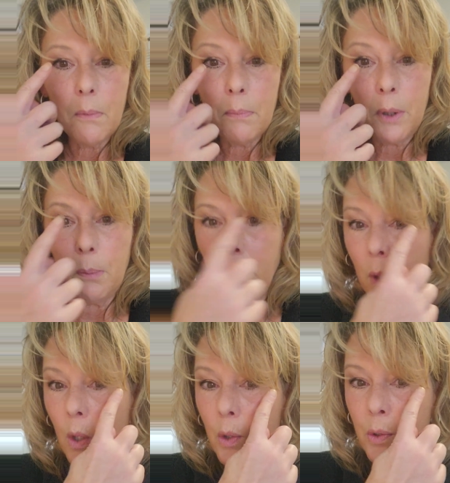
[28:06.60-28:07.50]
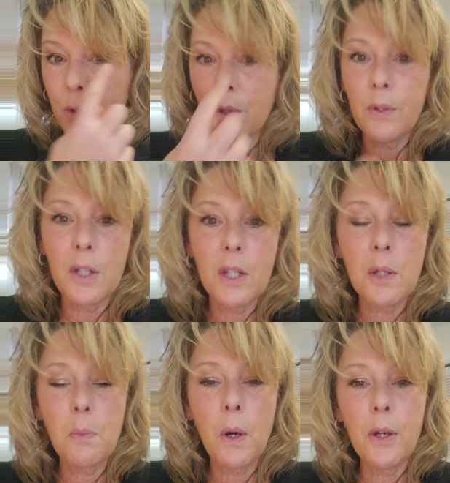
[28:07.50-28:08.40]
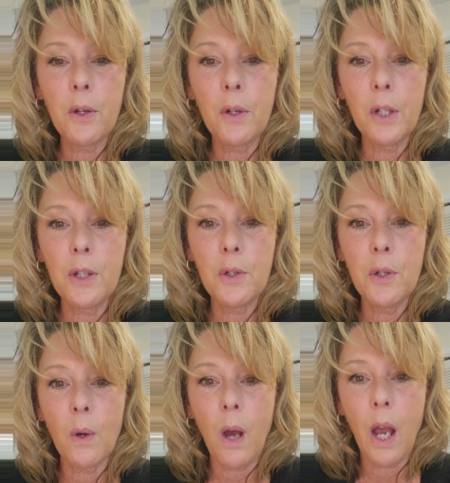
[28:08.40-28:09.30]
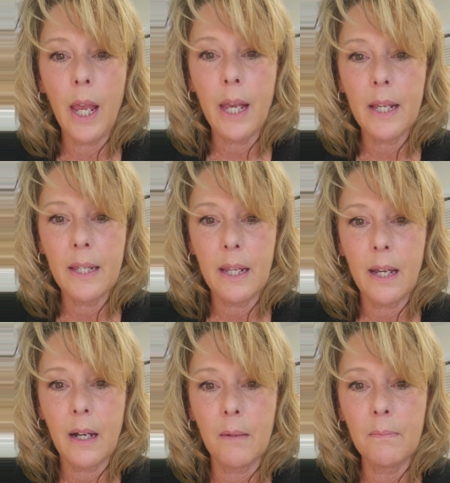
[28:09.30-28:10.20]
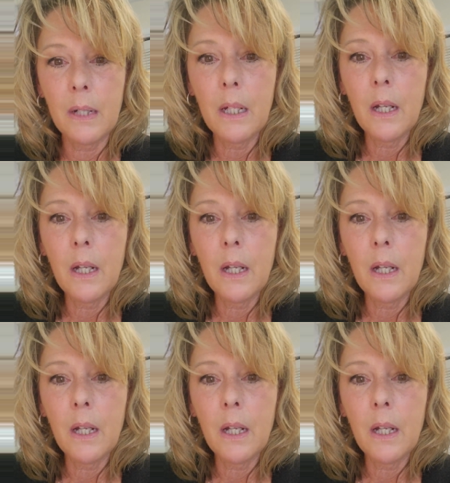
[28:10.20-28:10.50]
Pupils. This is where you're going to do your eye exam.